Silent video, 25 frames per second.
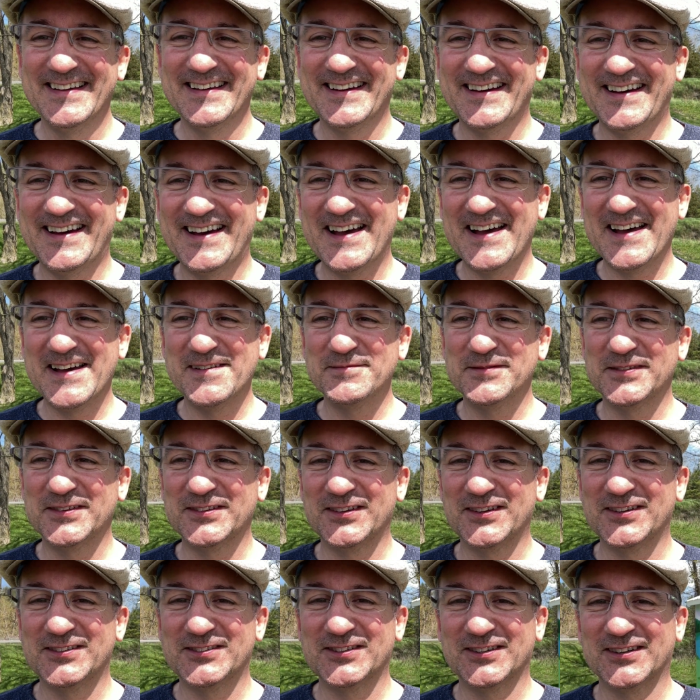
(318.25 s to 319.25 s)
I'm
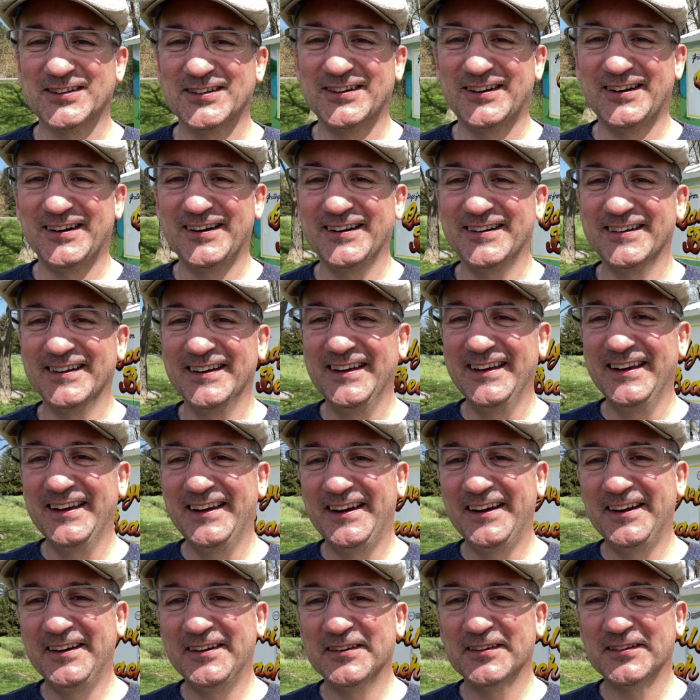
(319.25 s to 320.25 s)
such a card.
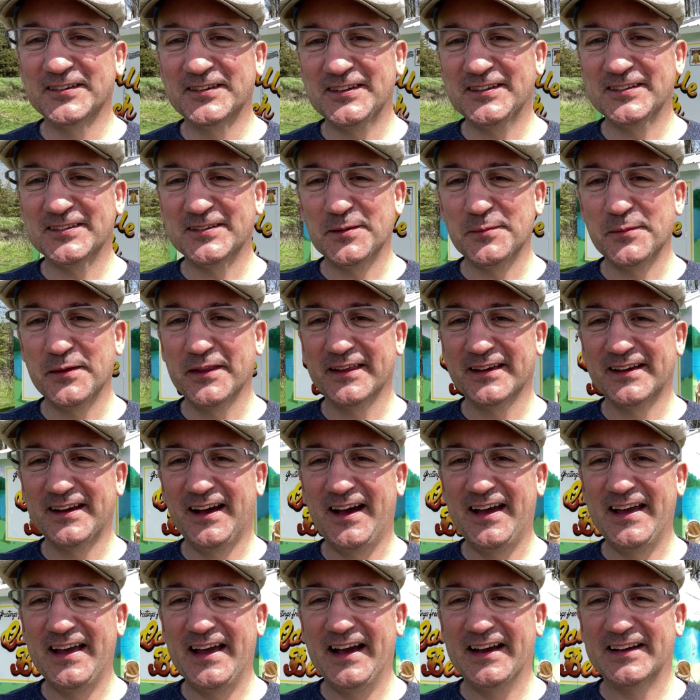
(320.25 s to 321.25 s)
Here you'll see some of the
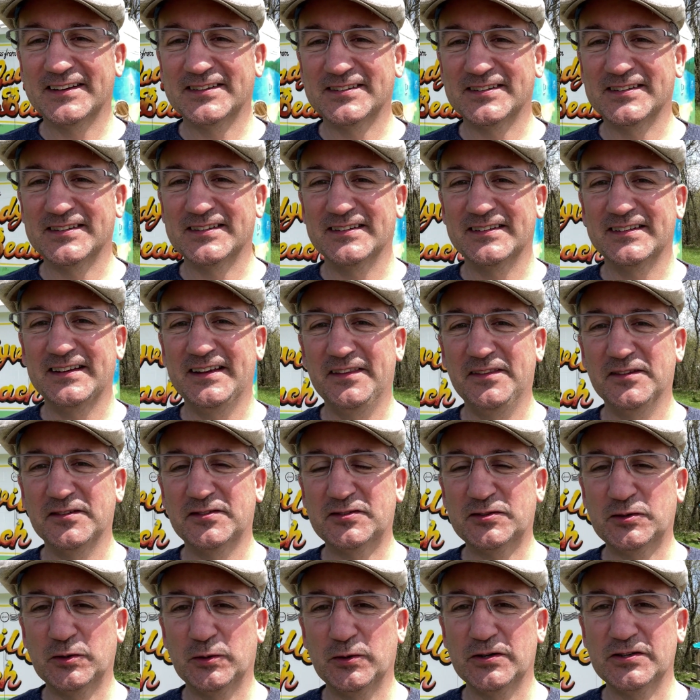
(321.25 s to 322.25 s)
kayaks and the
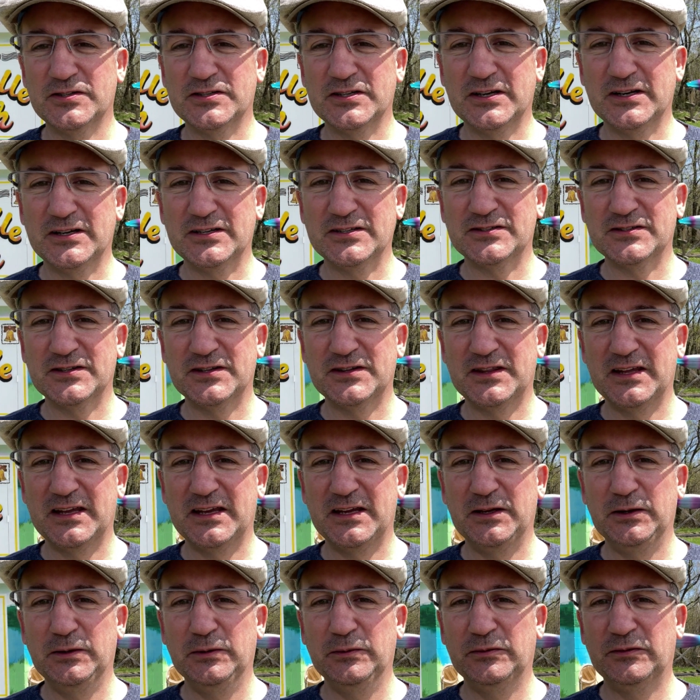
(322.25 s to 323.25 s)
storage areas that they
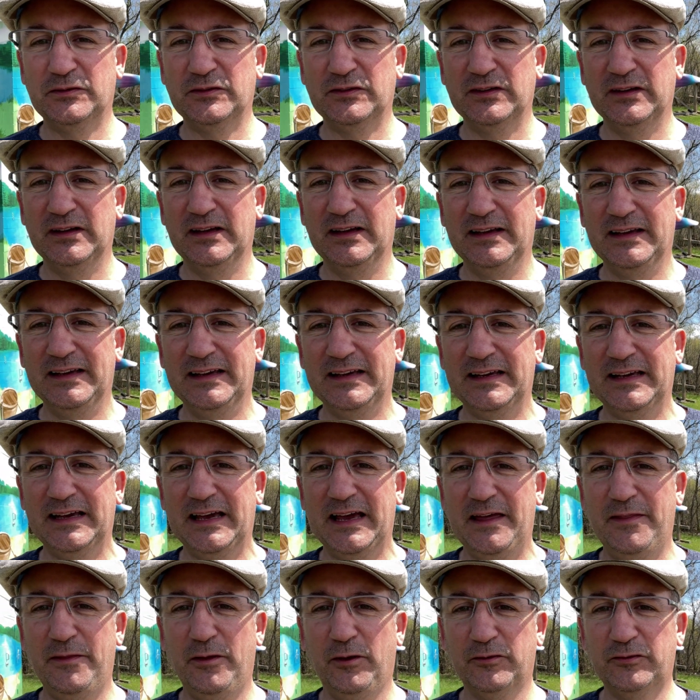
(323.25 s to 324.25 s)
use.
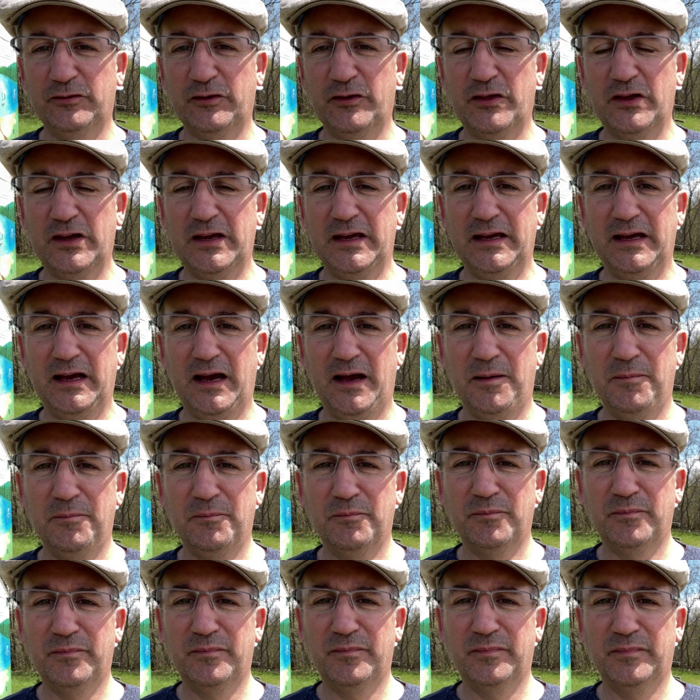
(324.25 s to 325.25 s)
And those are
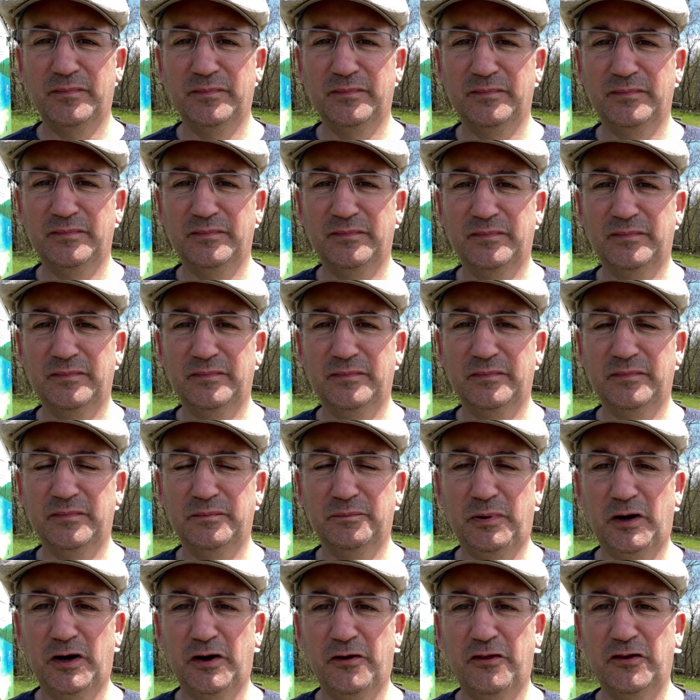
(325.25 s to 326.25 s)
the
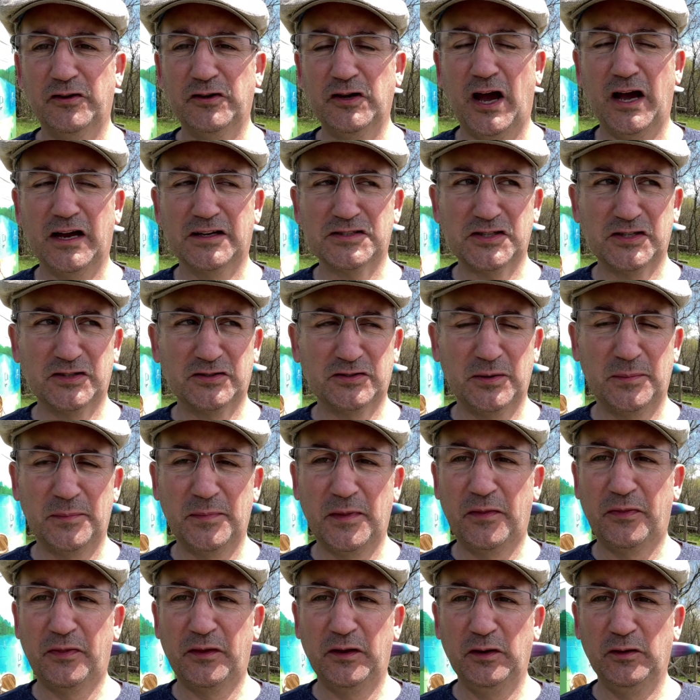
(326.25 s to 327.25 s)
part of the dock system
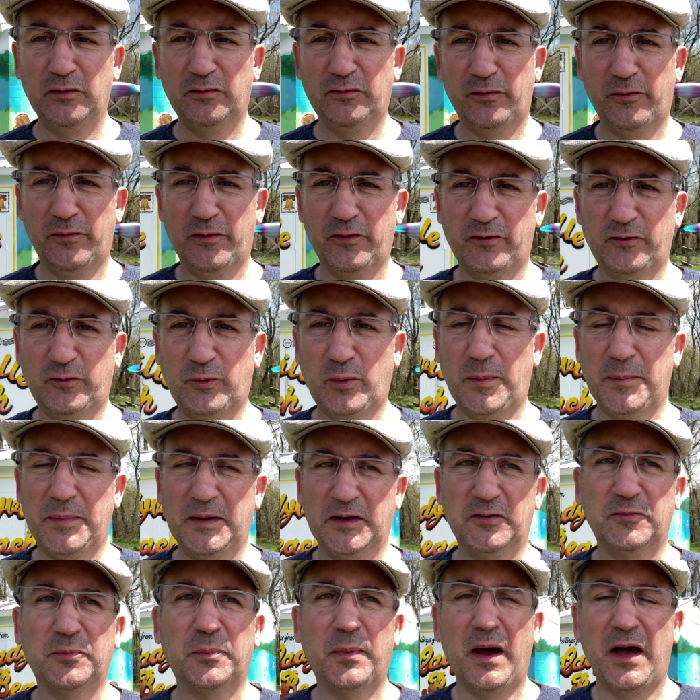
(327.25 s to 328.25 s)
that they use for the
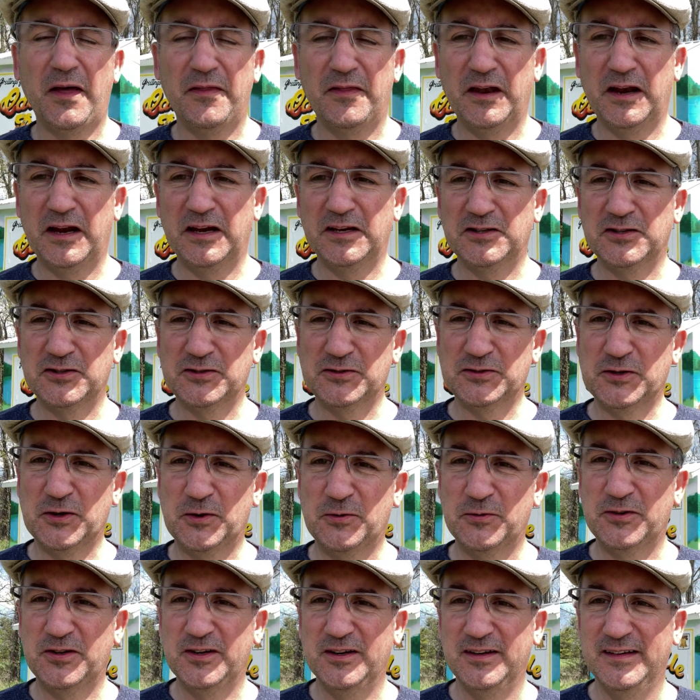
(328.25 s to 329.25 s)
swimming spot that I just
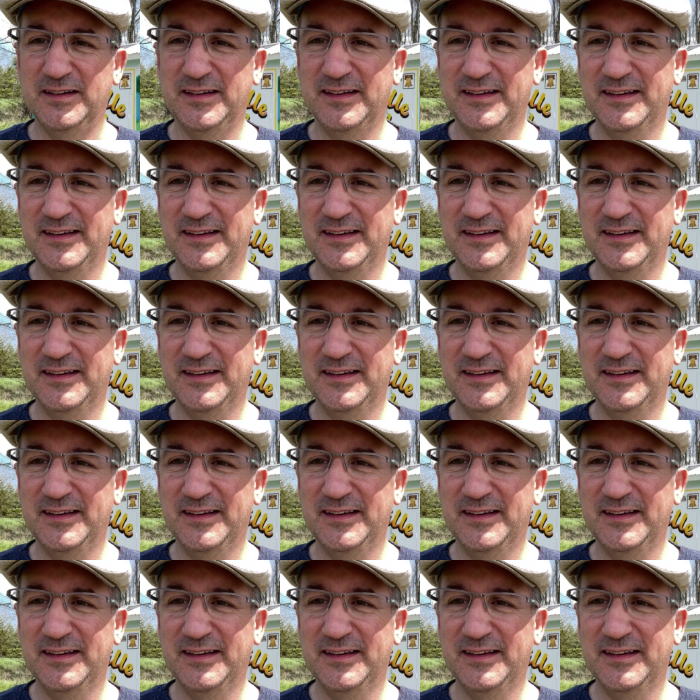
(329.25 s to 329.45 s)
showed you.